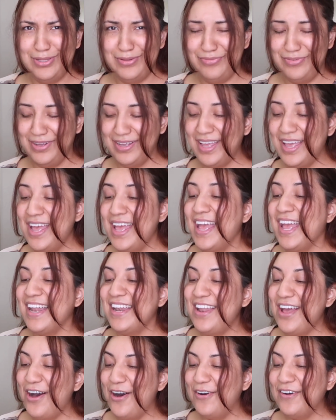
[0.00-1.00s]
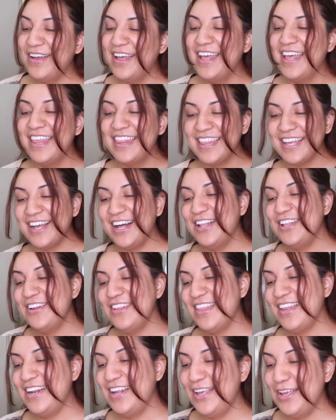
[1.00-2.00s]
color
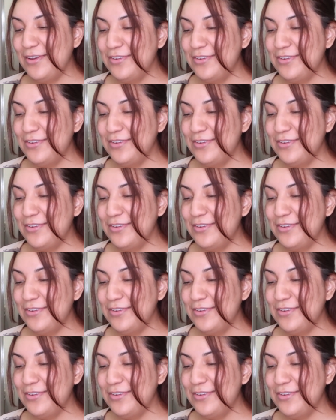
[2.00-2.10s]
that I